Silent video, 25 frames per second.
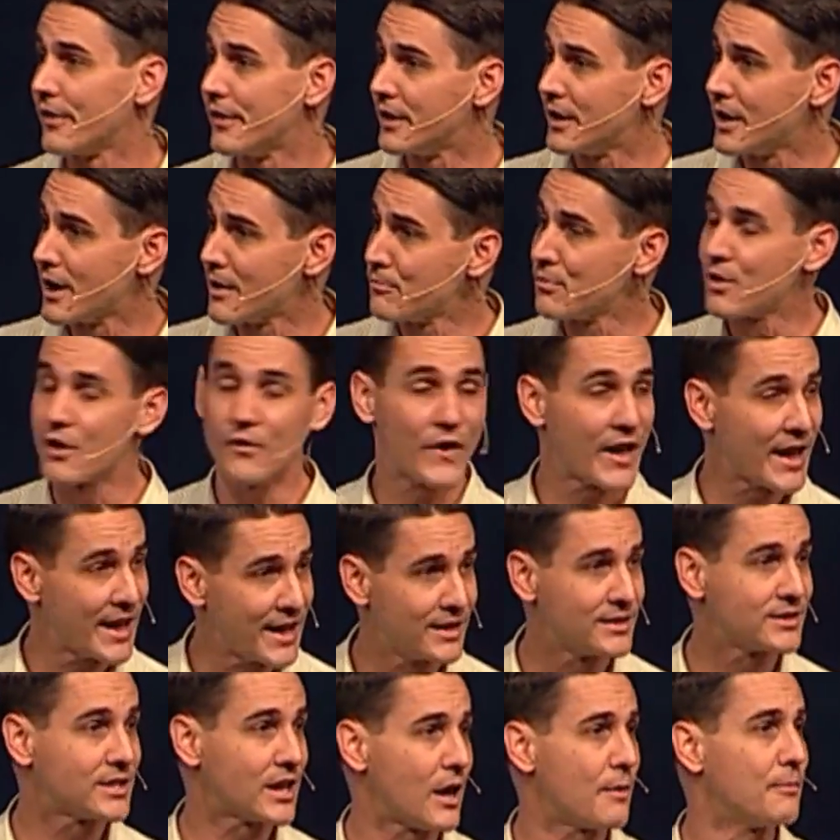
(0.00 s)
the number of
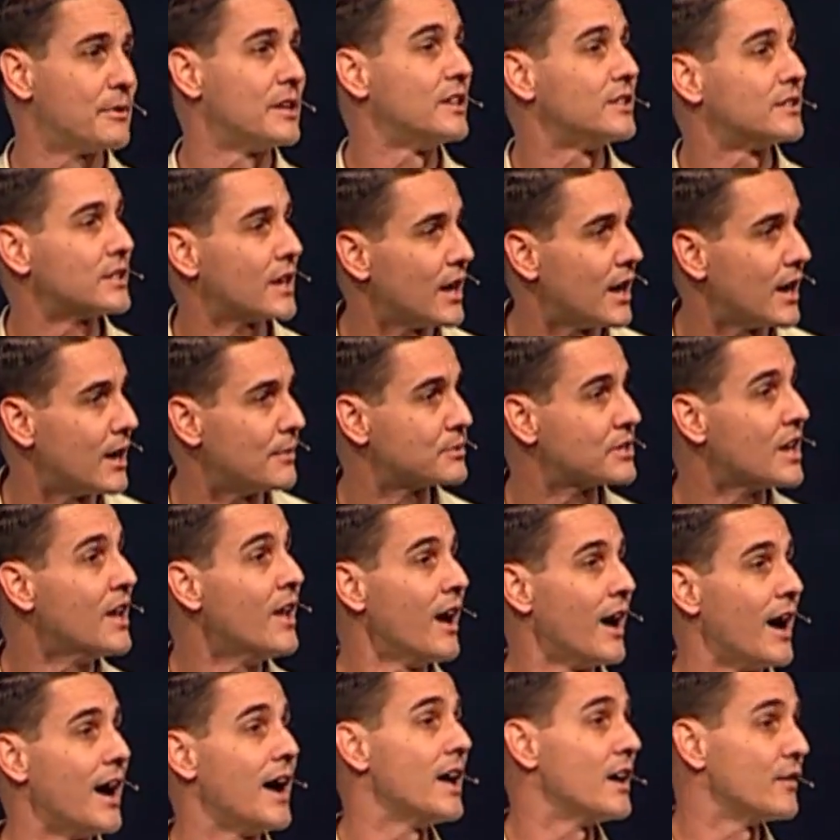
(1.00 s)
hands how many times
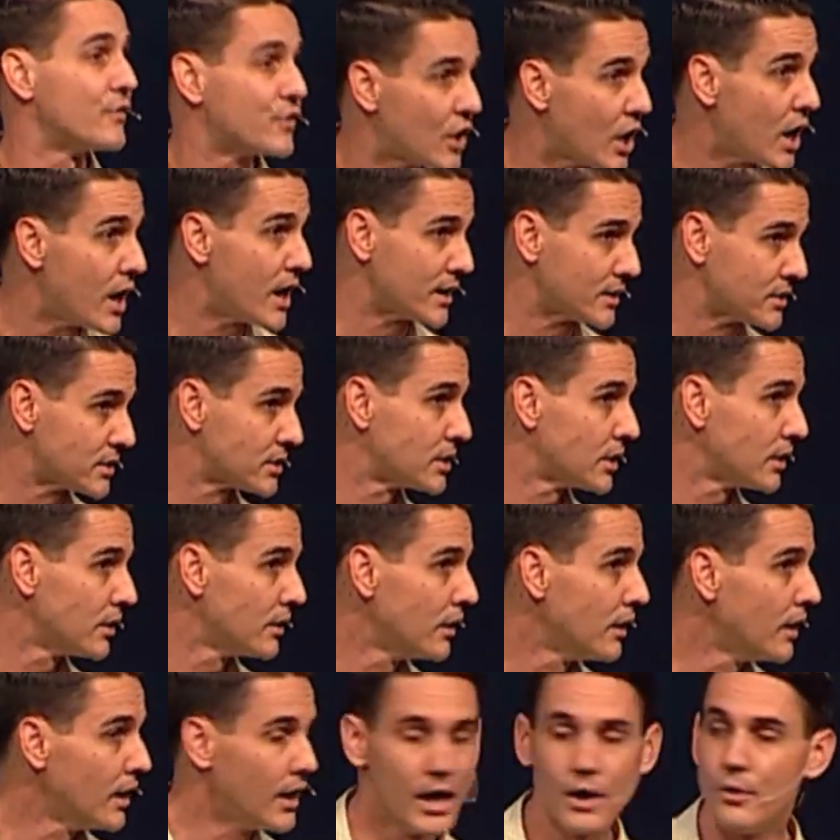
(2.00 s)
I have cussed.
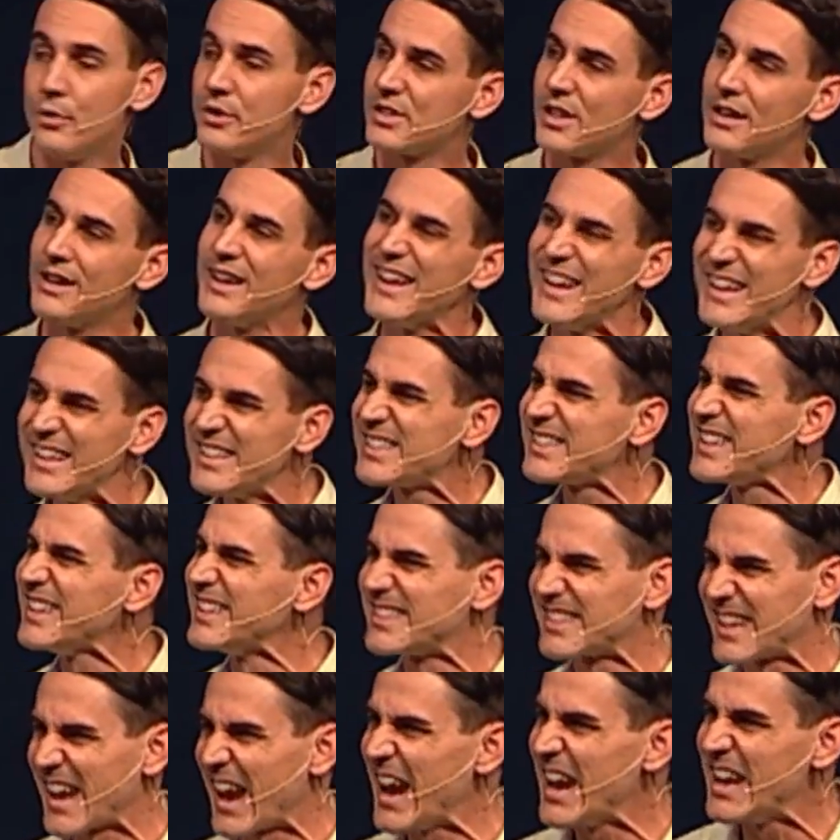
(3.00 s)
It was an
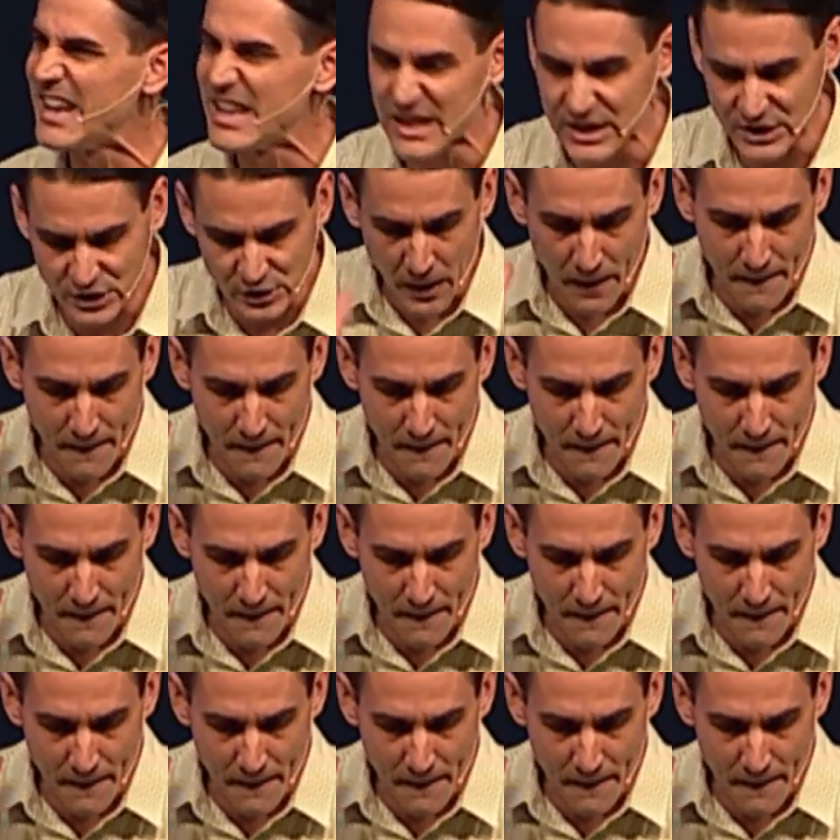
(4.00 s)
instantaneous